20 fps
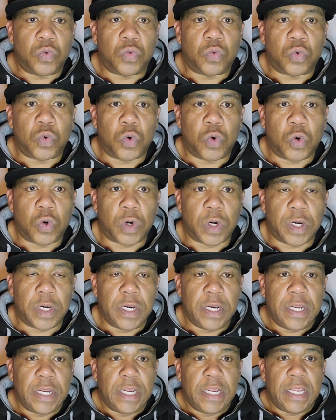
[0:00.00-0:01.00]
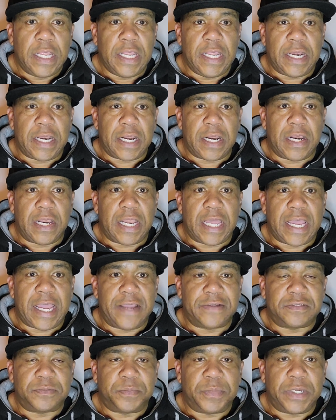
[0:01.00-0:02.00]
roar in our
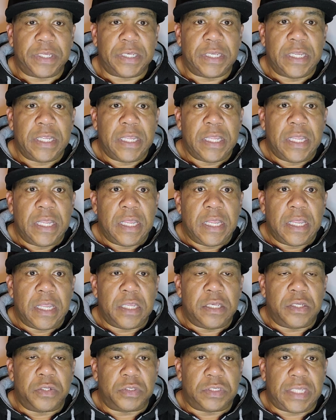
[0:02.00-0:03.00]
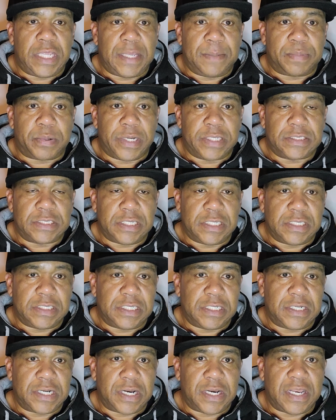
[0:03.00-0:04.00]
lives, but you know, take
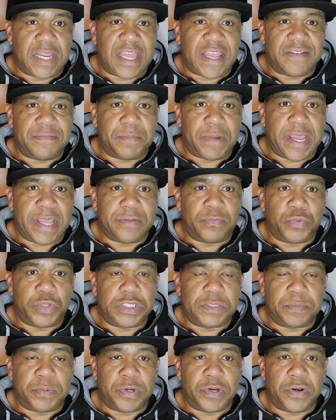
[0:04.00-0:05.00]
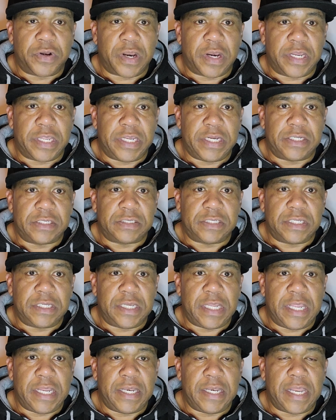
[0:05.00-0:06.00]
precedence in our life by whispering in our ears
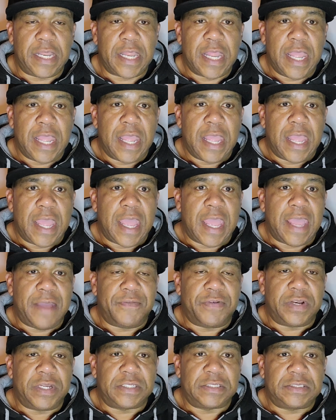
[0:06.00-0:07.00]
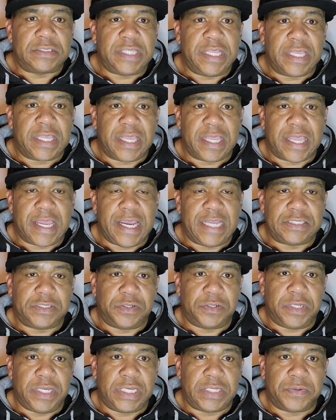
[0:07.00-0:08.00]
and, and having us thinking
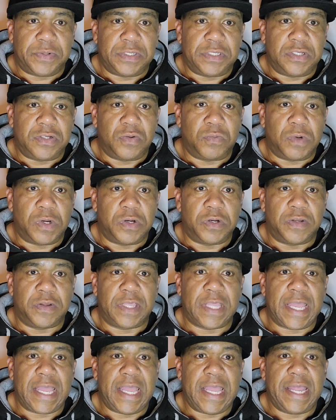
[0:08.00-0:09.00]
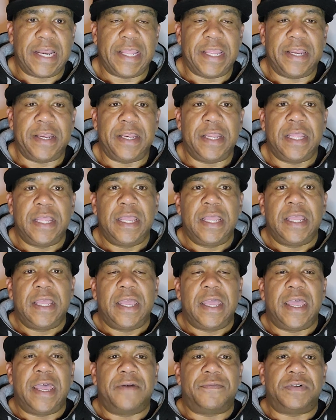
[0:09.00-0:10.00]
contradictory to the word of God and
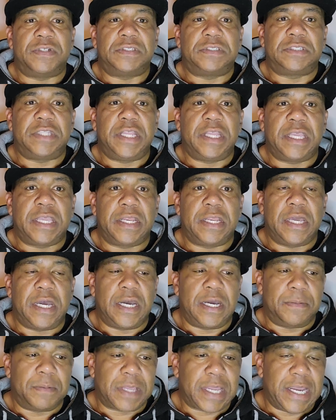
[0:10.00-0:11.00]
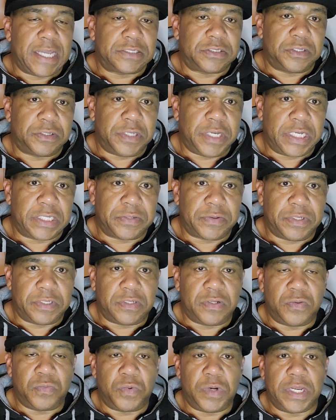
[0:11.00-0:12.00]
have us thinking um, contradictory
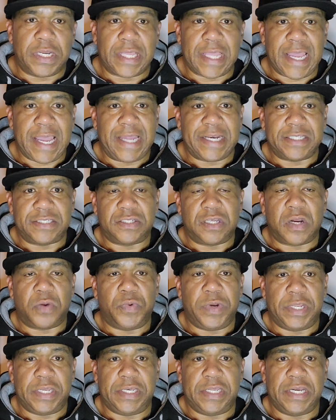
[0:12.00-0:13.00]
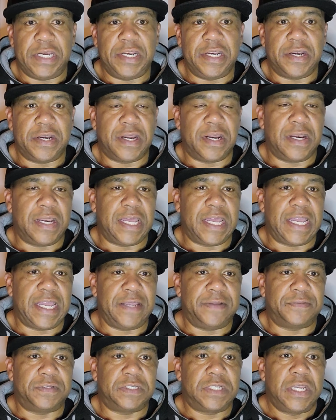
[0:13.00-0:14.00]
to what God has already done in our
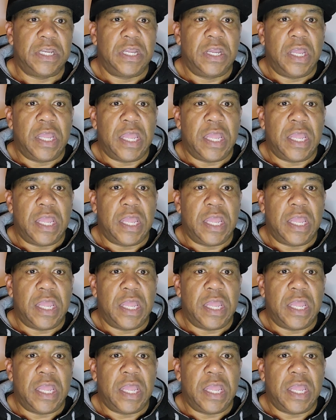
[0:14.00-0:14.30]
lives